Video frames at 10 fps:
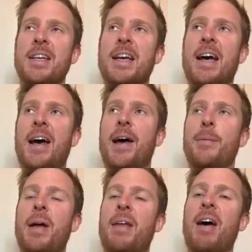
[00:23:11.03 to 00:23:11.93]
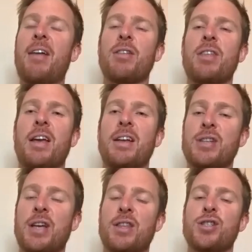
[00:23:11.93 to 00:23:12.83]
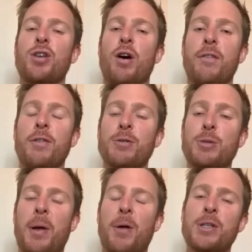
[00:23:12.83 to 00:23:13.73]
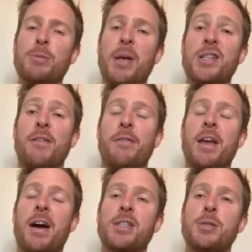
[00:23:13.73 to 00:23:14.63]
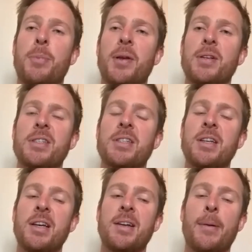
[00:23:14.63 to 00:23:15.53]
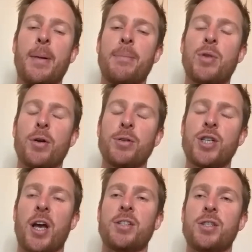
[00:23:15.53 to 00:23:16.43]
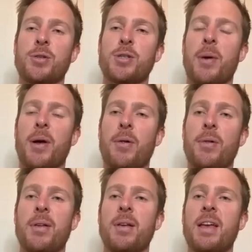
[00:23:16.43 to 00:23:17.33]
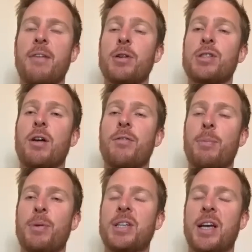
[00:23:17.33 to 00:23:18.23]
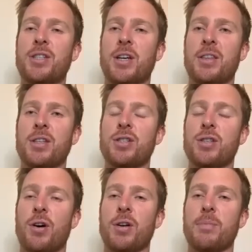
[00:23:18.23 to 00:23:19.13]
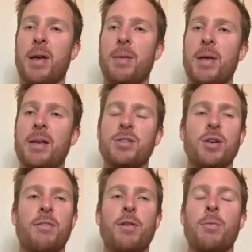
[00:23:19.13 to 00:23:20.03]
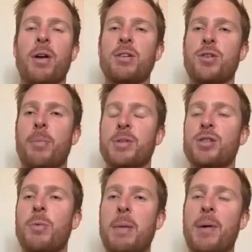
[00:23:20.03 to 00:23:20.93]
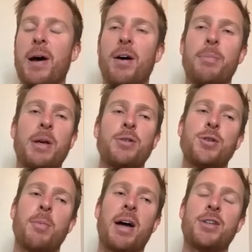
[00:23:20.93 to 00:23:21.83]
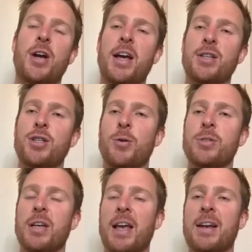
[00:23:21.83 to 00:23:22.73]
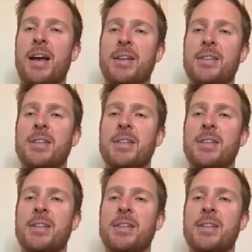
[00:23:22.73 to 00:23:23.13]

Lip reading: And the other thing is, at the start of your spell, especially for young spinners, don't chase your spell. Give yourself the protection at the start, maybe. So if you want to drop a sweeper out because you might drag it short and get cut,